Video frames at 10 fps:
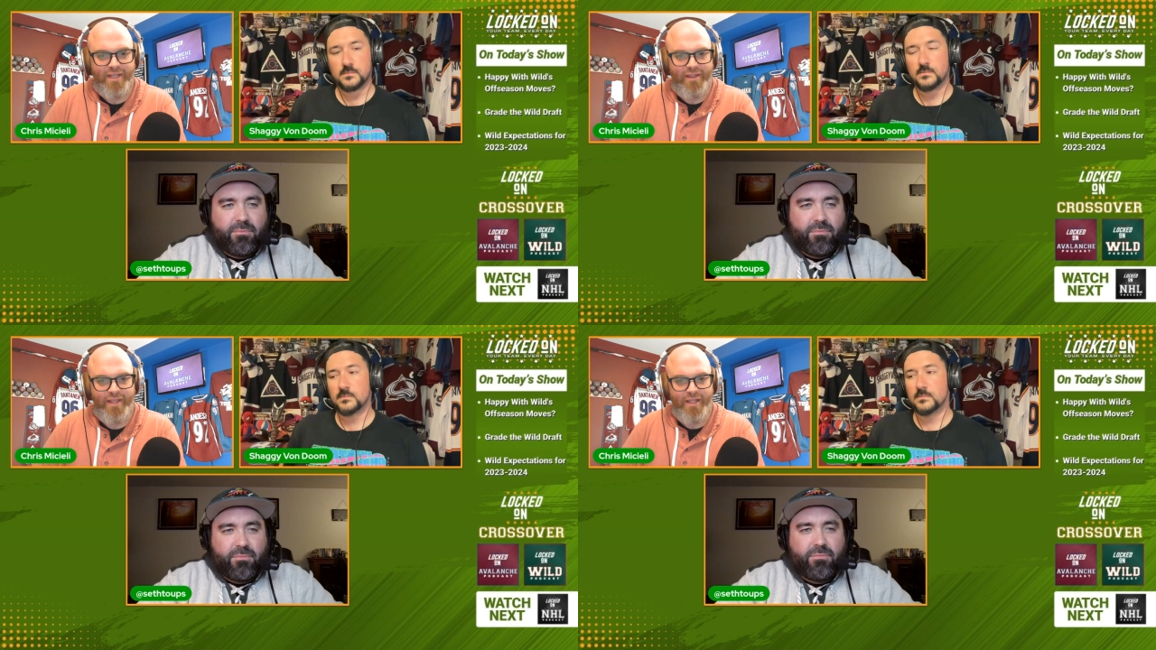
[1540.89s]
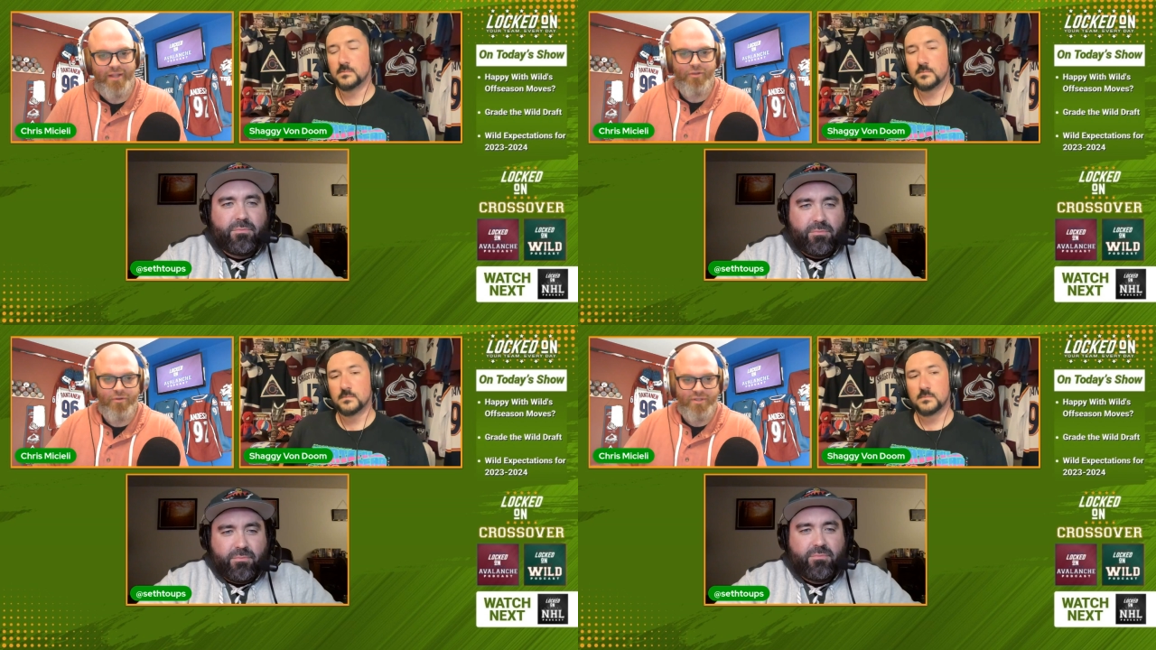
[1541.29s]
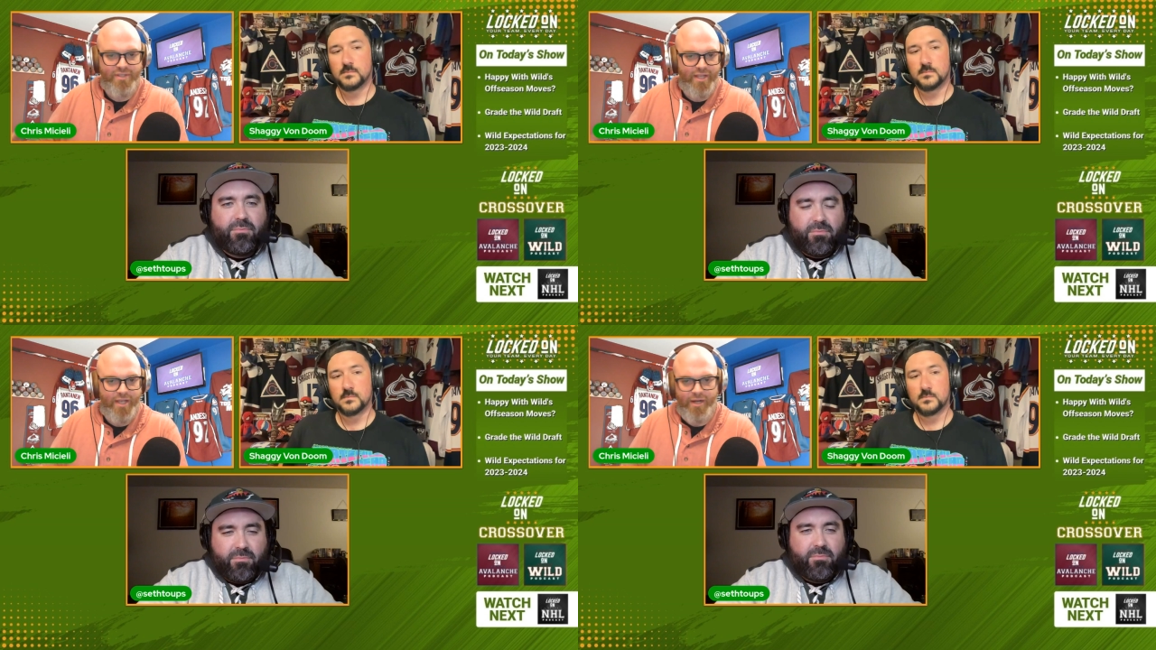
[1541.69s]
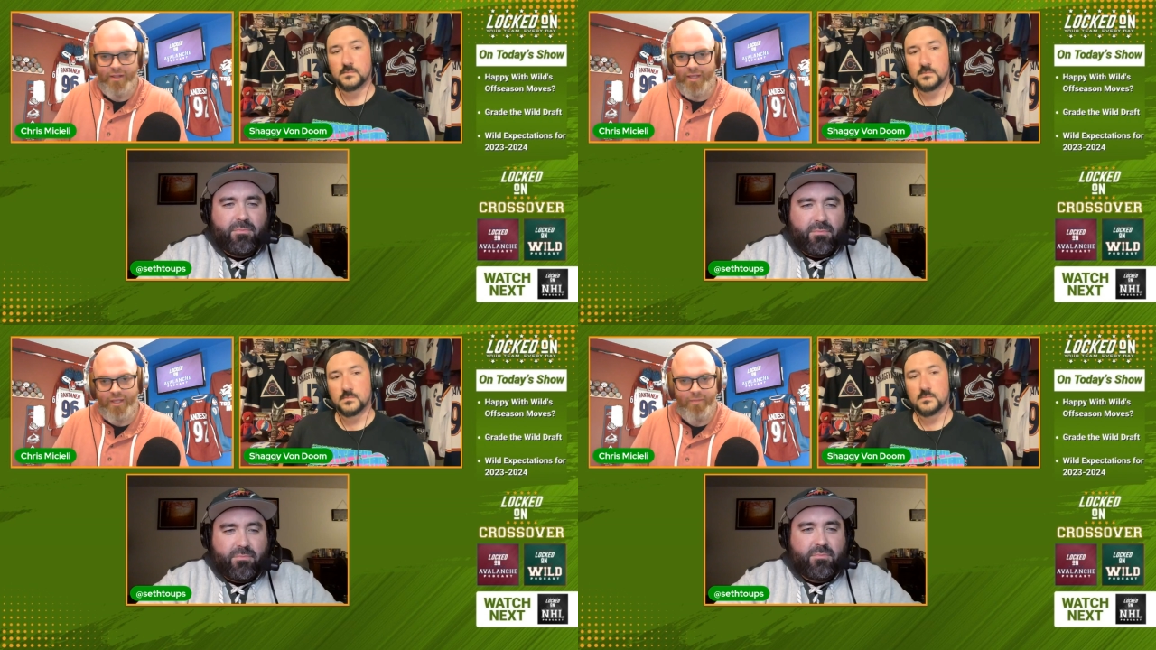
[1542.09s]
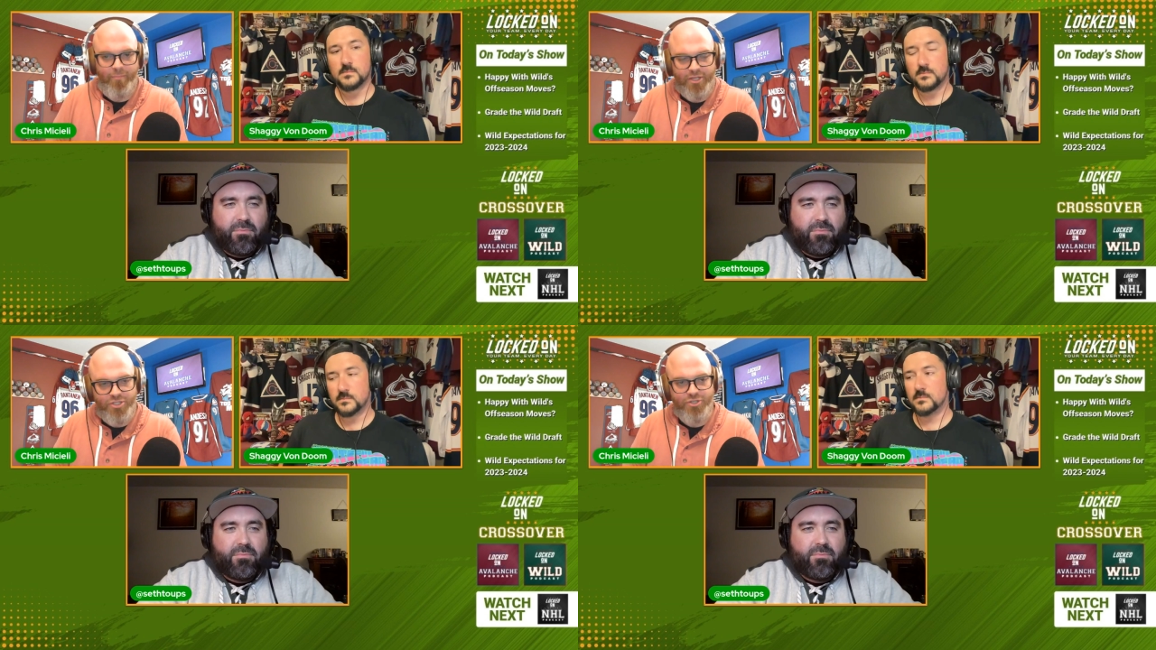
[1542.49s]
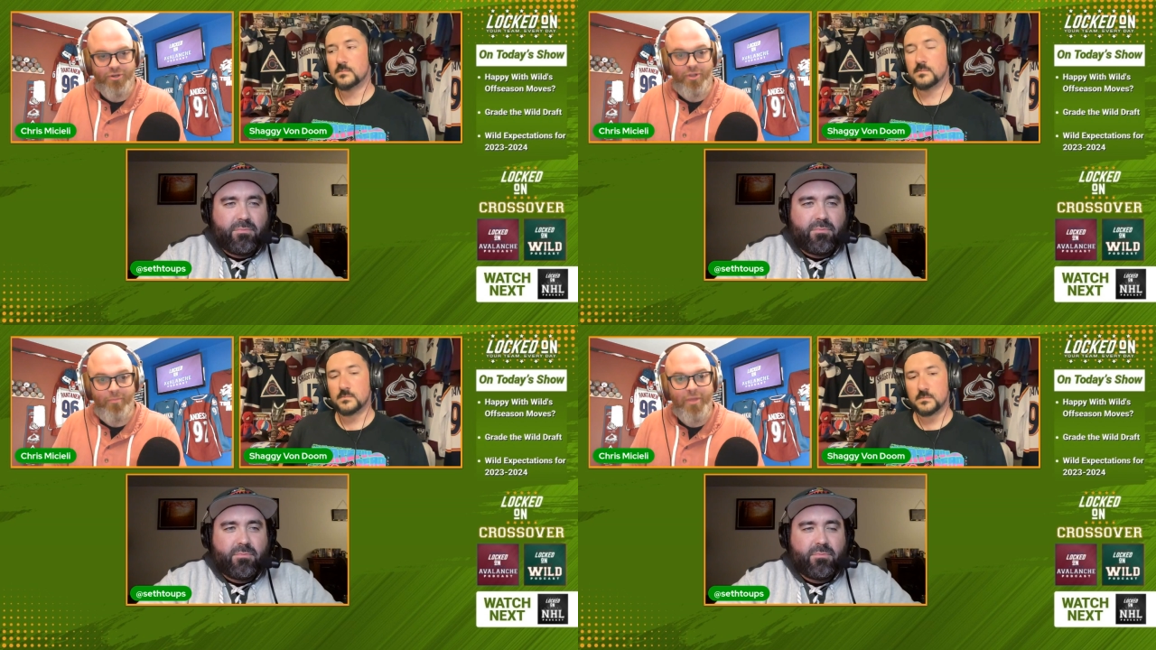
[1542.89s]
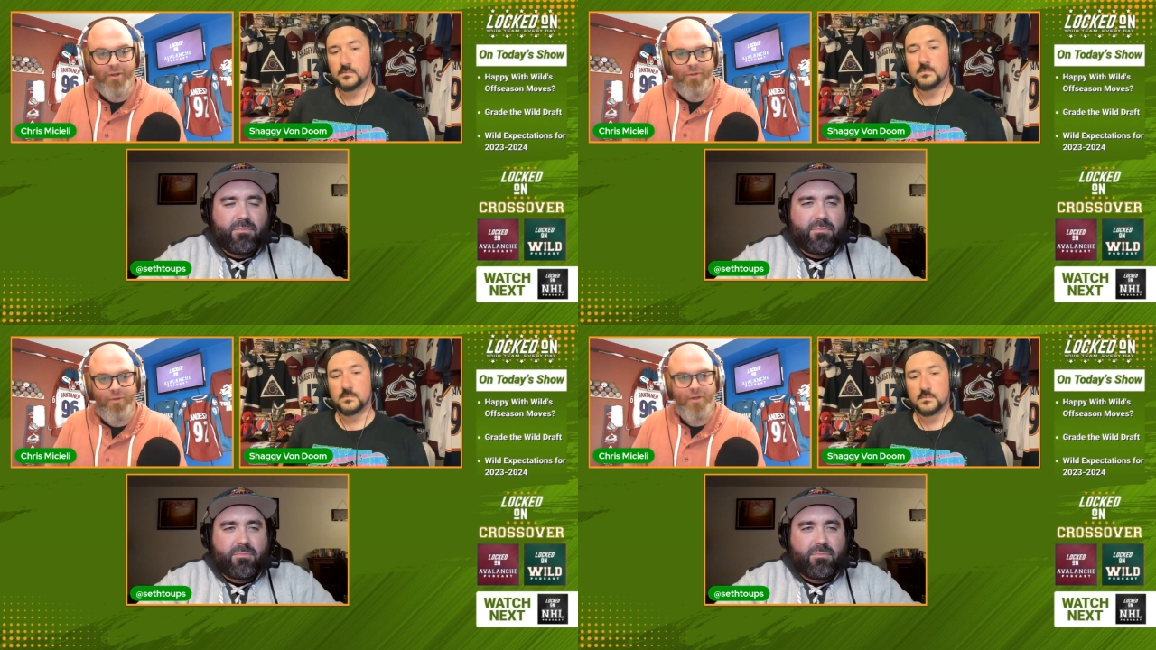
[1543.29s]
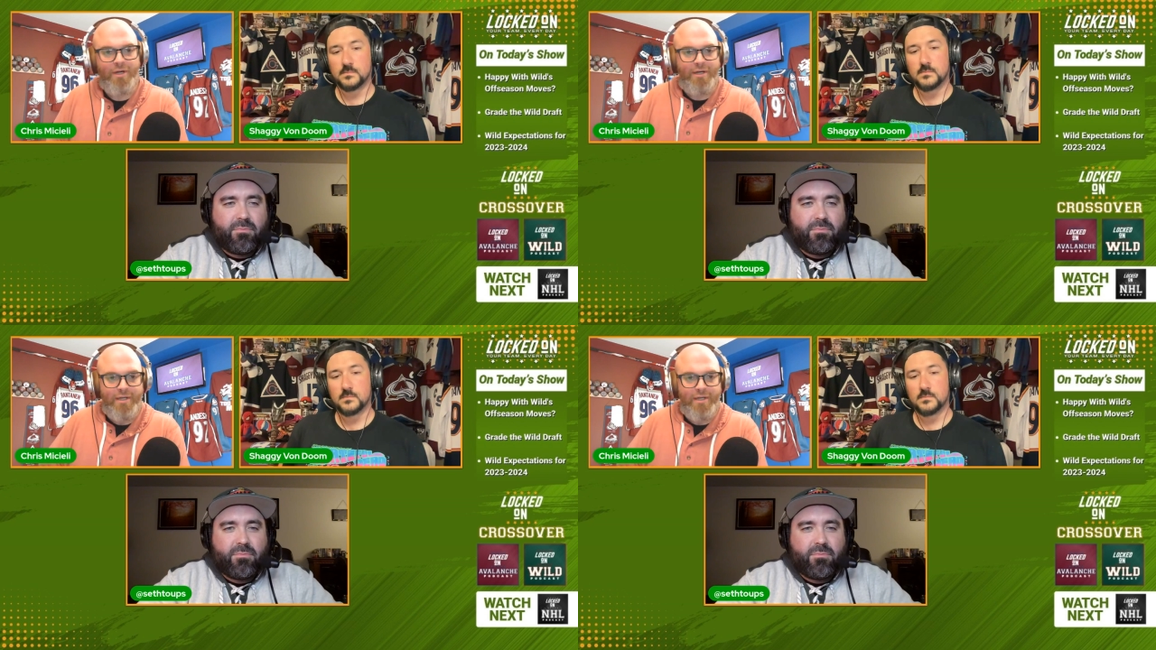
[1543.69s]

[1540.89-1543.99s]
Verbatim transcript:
Speaker 1: and then there is that kind of like mixture in the middle.